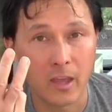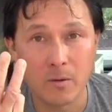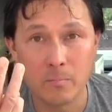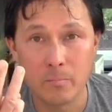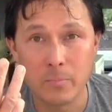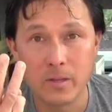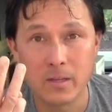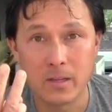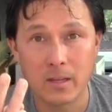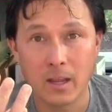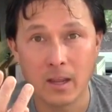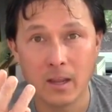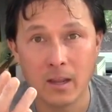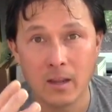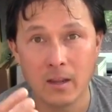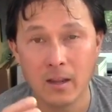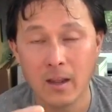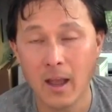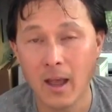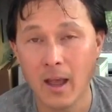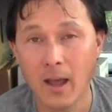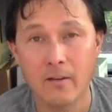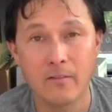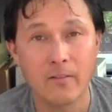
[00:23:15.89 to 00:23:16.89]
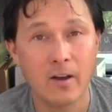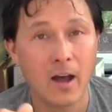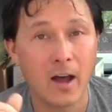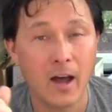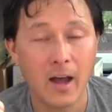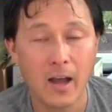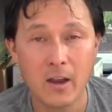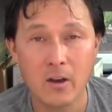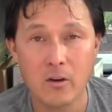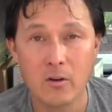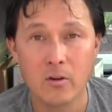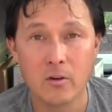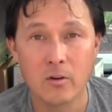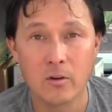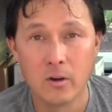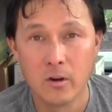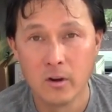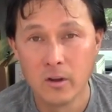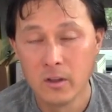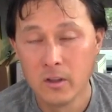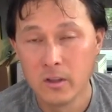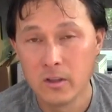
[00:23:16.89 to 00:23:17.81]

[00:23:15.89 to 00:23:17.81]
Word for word: N P K have higher,